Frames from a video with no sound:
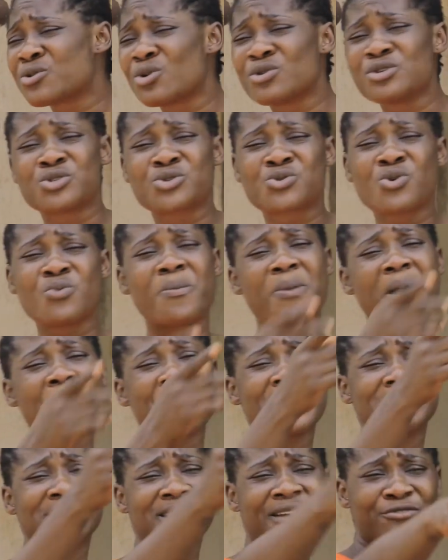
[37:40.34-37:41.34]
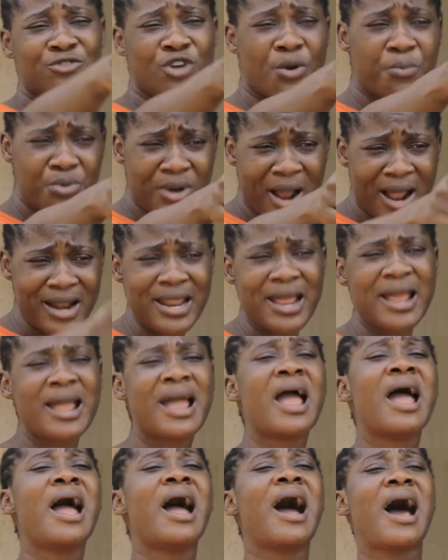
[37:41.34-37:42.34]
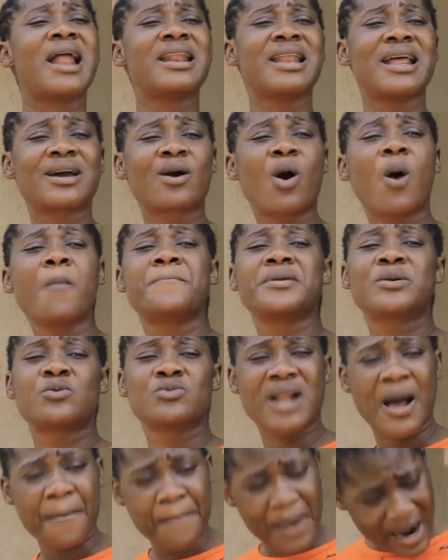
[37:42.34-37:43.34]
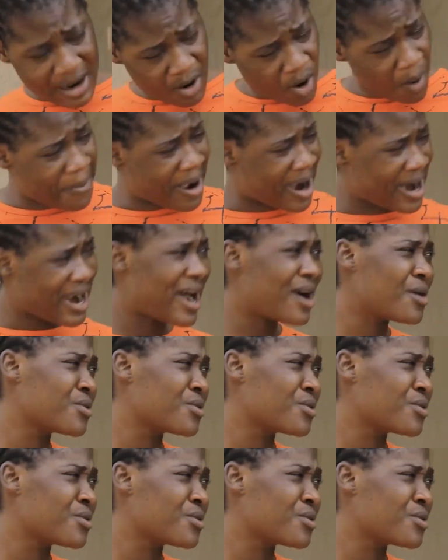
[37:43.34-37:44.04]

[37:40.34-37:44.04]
una to the school by myself, drop una there, and then come pick una back, come back